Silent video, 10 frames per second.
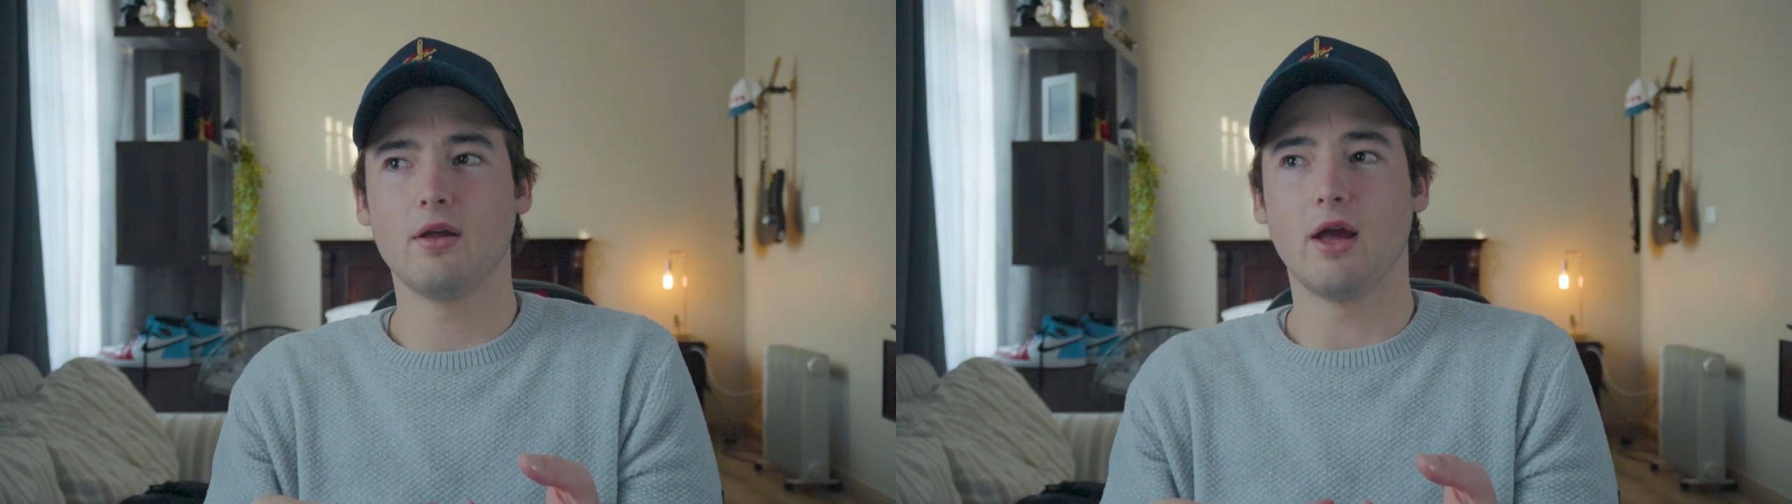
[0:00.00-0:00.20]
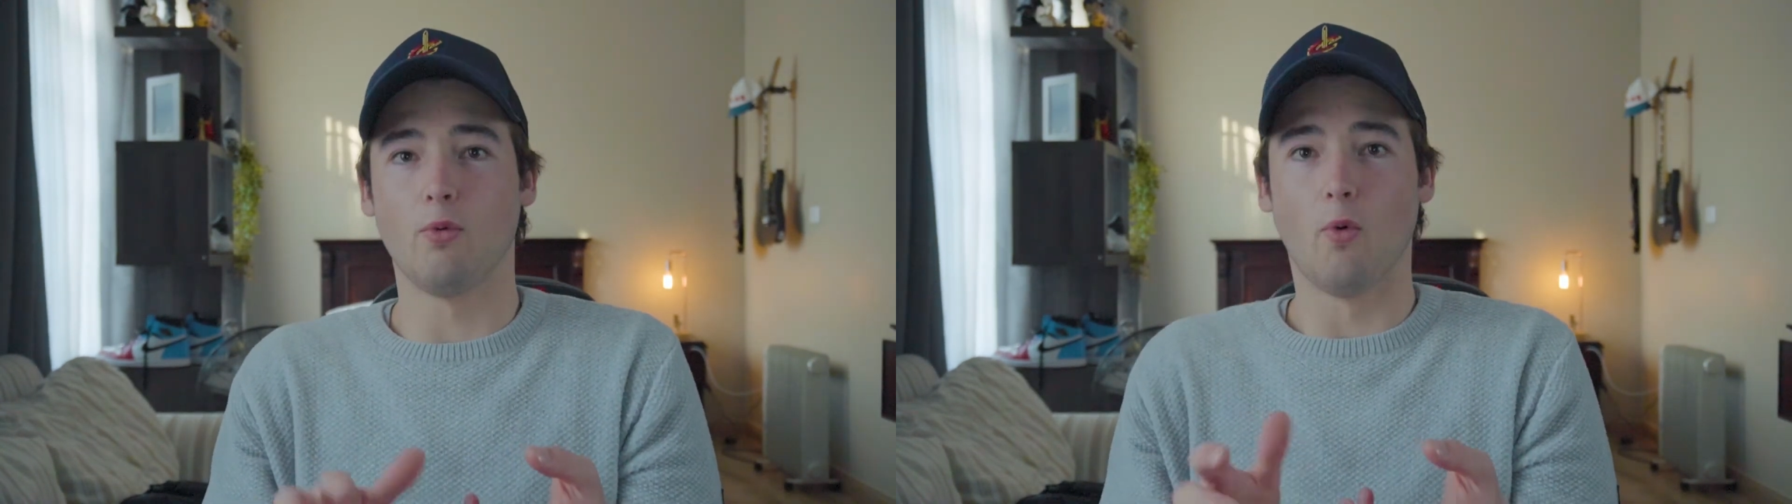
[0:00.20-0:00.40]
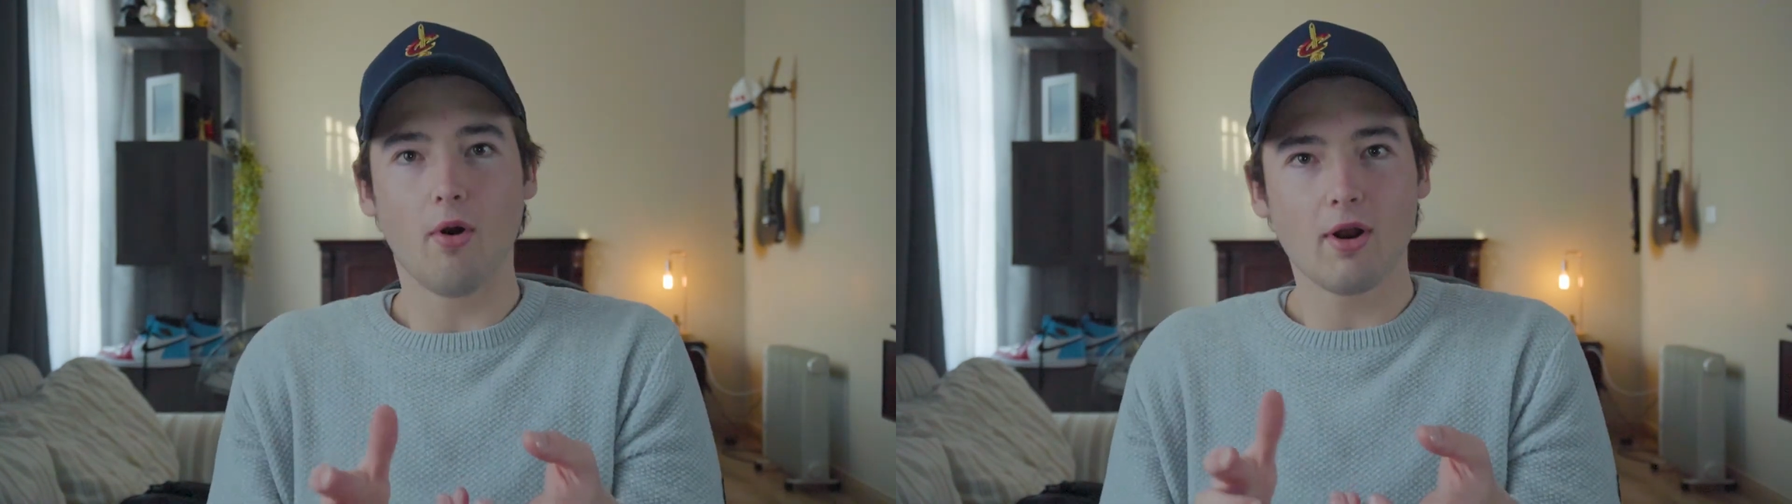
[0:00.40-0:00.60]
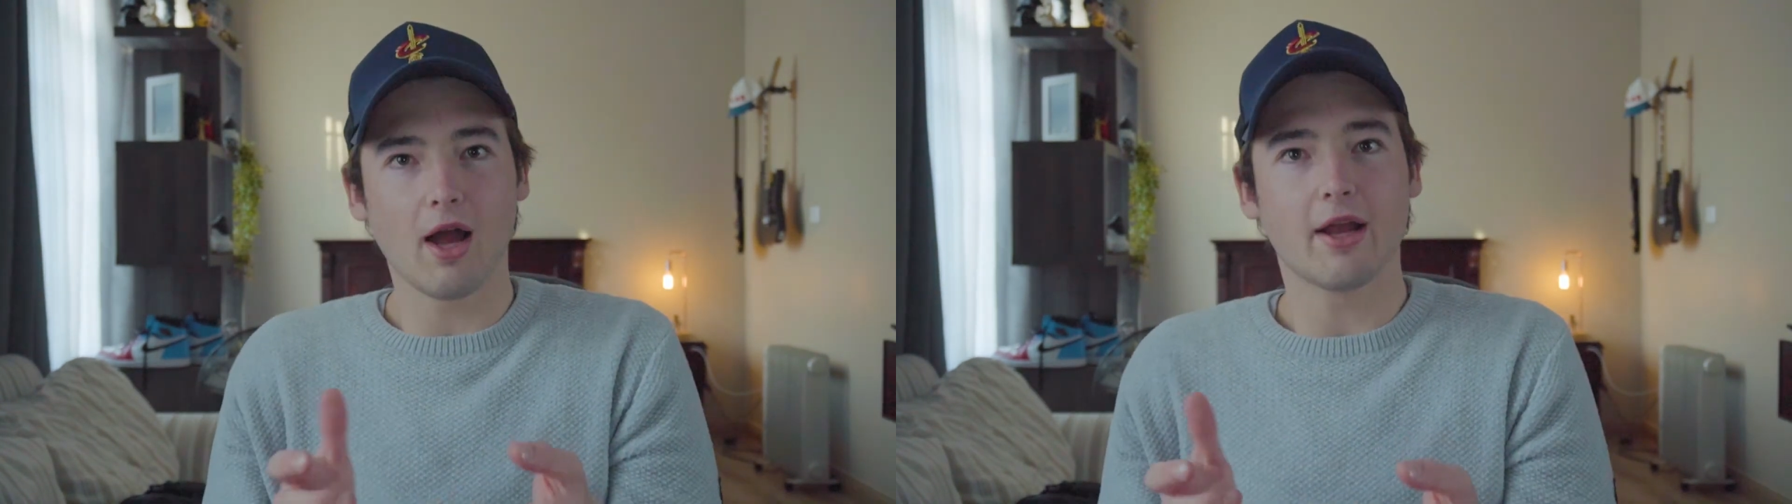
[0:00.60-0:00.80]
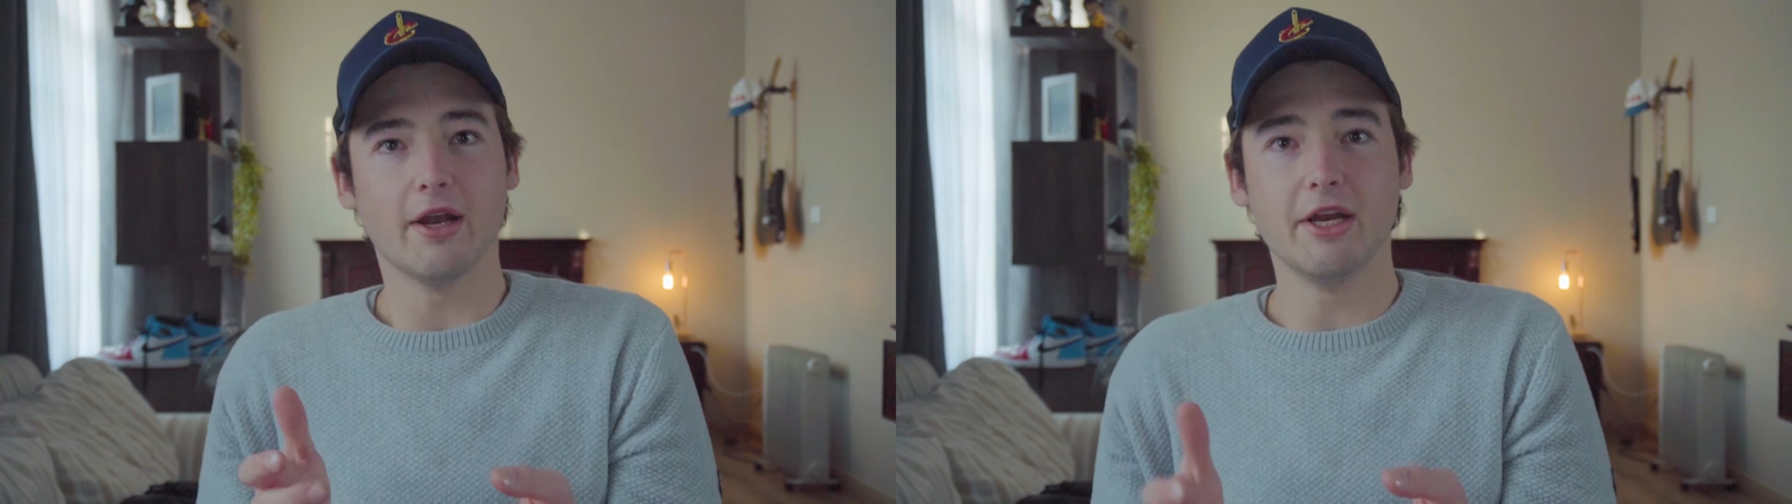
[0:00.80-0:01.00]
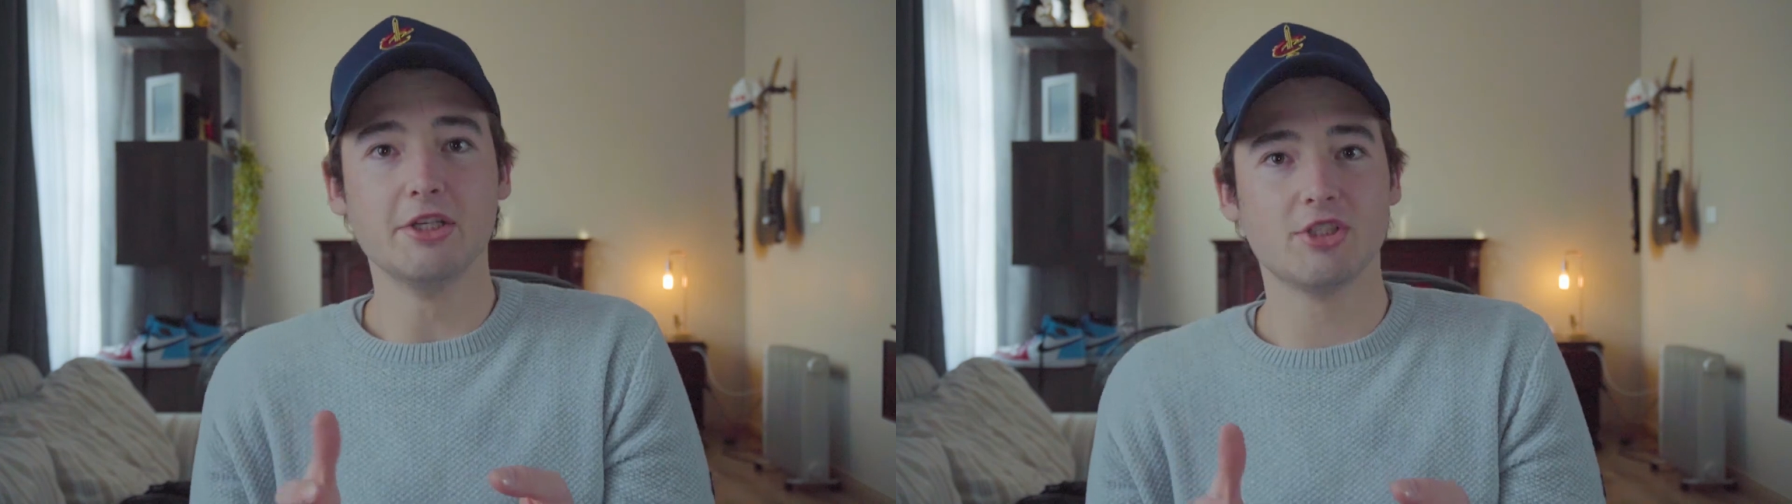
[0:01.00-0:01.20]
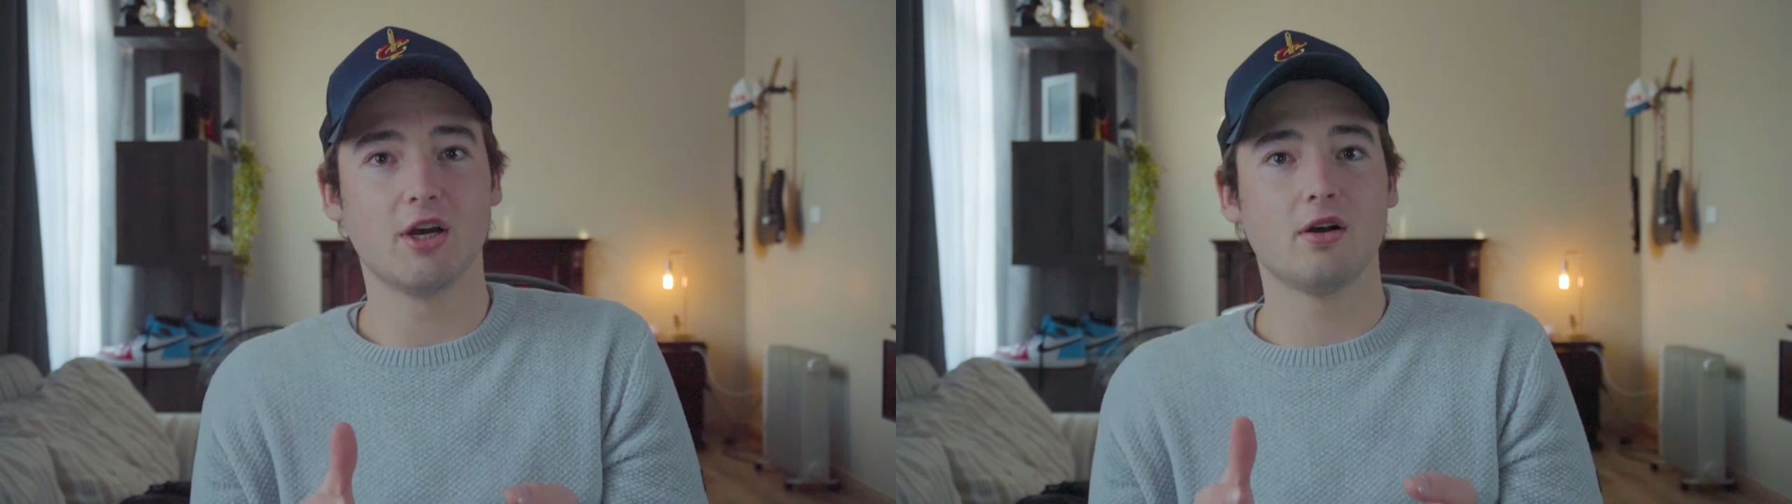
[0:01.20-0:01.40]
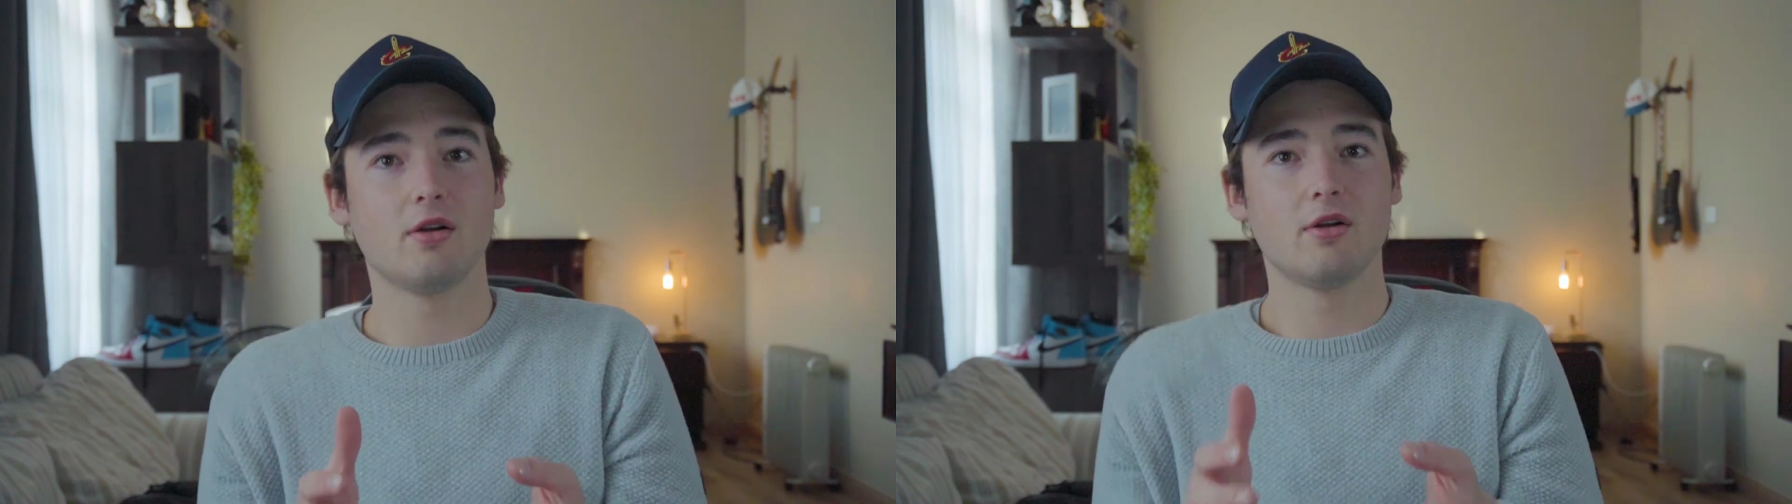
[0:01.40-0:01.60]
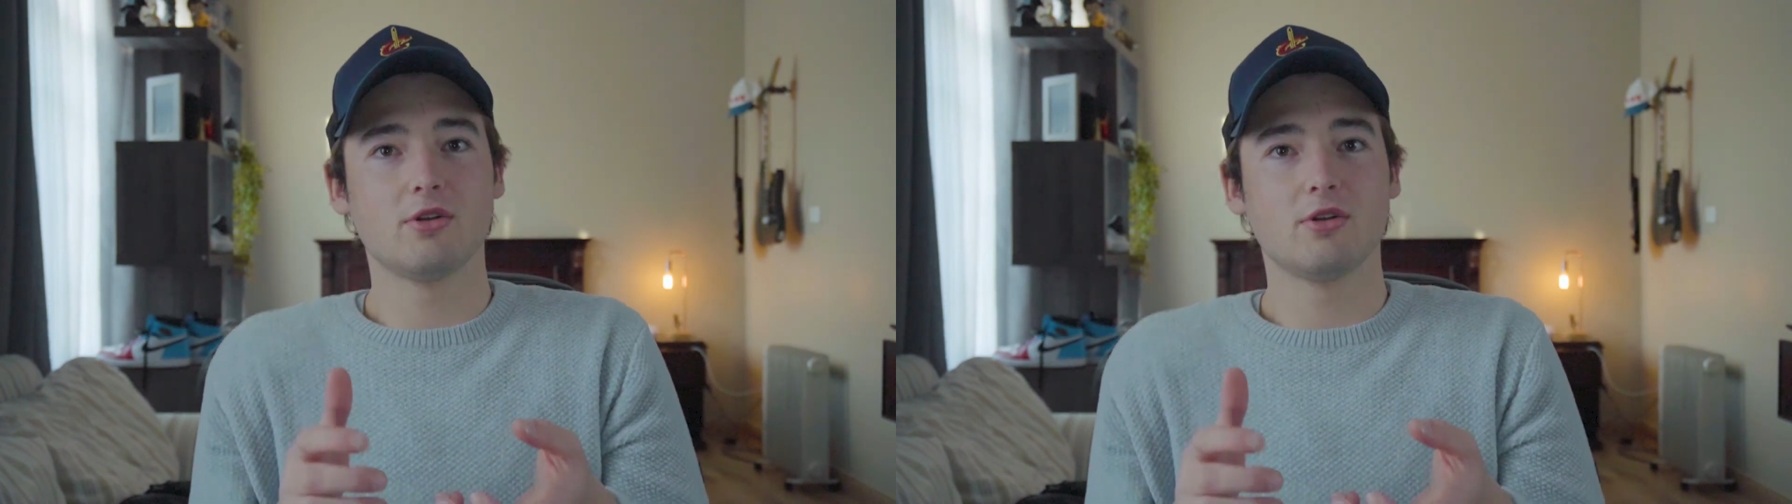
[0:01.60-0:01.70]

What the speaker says: and walk like a ninja